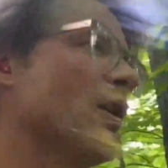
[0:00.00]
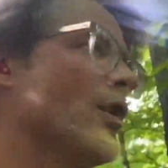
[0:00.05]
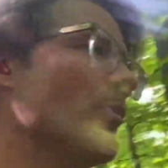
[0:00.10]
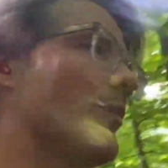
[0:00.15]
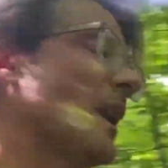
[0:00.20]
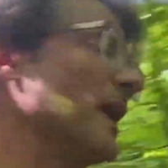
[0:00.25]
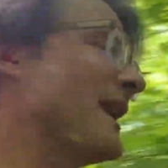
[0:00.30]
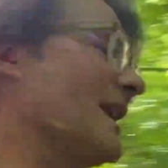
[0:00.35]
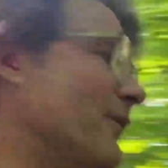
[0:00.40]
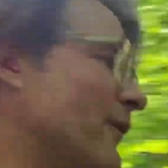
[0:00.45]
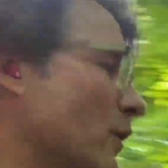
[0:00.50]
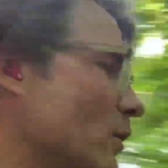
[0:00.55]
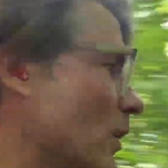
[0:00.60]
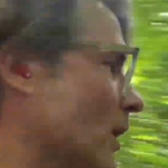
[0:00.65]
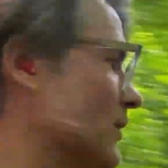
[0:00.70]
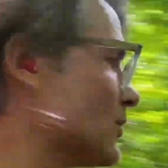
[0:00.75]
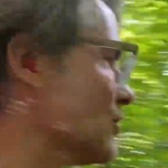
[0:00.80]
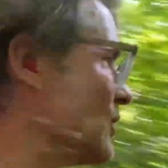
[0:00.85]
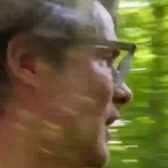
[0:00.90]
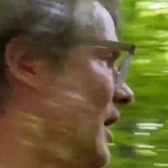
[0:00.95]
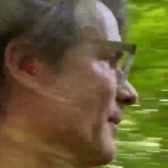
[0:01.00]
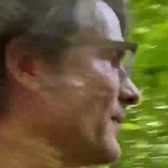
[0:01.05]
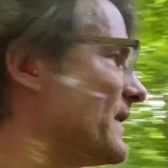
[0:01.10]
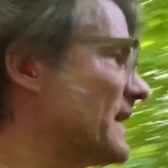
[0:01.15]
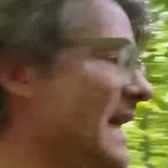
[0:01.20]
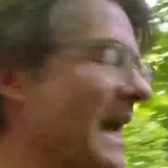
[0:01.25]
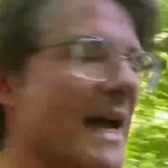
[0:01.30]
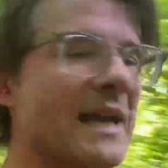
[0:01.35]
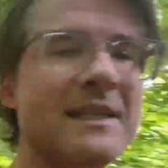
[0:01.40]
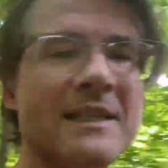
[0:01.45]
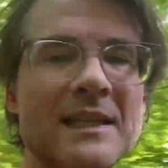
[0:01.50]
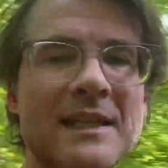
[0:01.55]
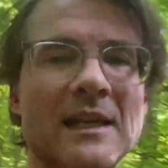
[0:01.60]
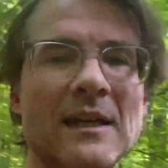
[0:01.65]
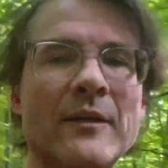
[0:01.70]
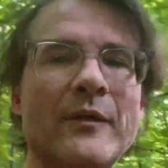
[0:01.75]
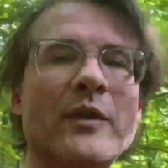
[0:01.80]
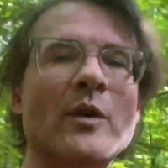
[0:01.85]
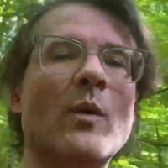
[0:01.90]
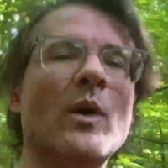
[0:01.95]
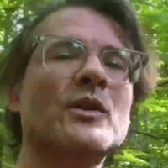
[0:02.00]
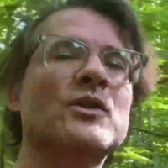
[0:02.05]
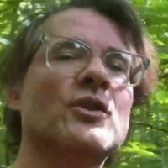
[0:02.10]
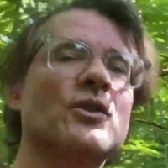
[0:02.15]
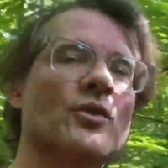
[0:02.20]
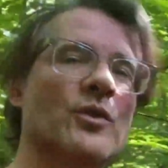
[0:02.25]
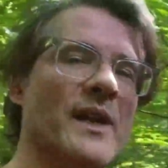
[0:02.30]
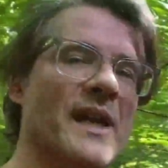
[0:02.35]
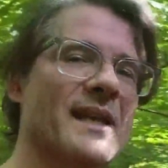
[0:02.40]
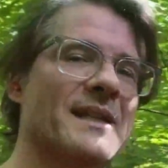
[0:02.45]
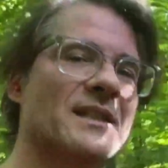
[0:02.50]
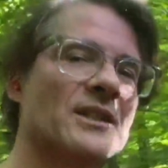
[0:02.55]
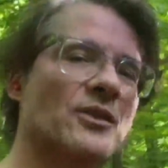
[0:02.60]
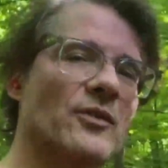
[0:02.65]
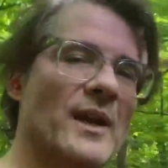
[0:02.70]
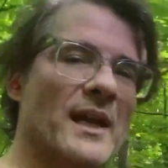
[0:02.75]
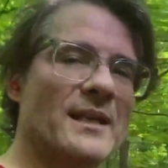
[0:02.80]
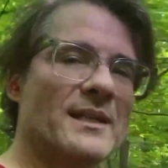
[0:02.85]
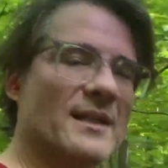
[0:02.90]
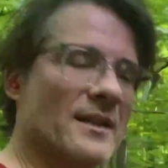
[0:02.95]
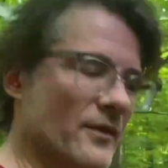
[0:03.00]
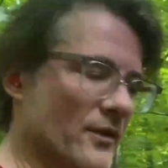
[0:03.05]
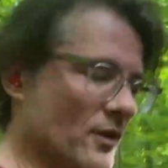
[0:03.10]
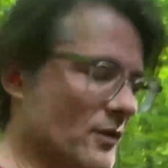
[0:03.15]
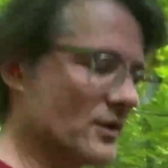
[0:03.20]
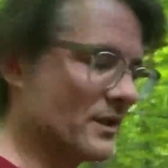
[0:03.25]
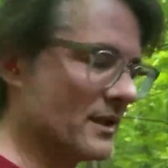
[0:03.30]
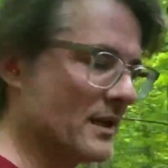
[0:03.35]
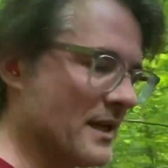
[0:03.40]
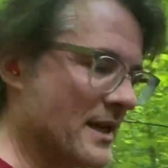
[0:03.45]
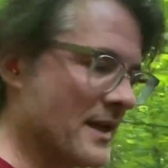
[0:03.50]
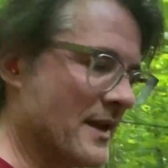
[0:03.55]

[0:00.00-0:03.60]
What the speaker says: but if you want to up the ante, if you want to create stress in those